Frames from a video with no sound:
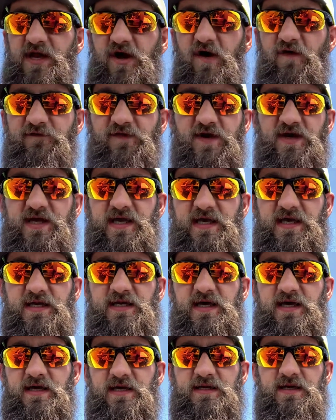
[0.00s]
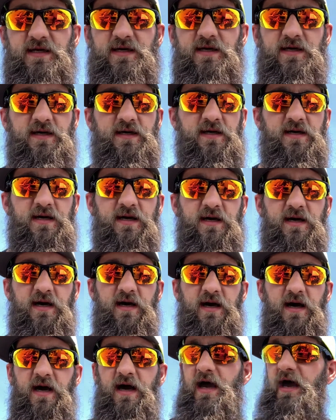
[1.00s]
overheated,
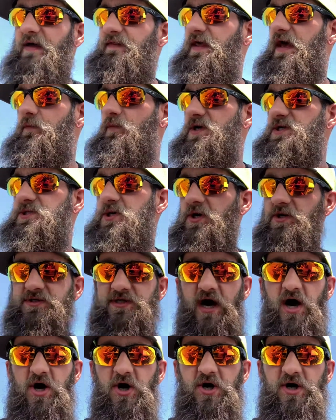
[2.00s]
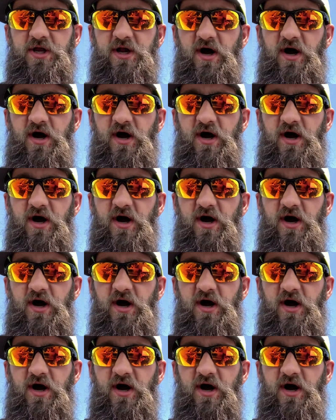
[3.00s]
and then we took the hood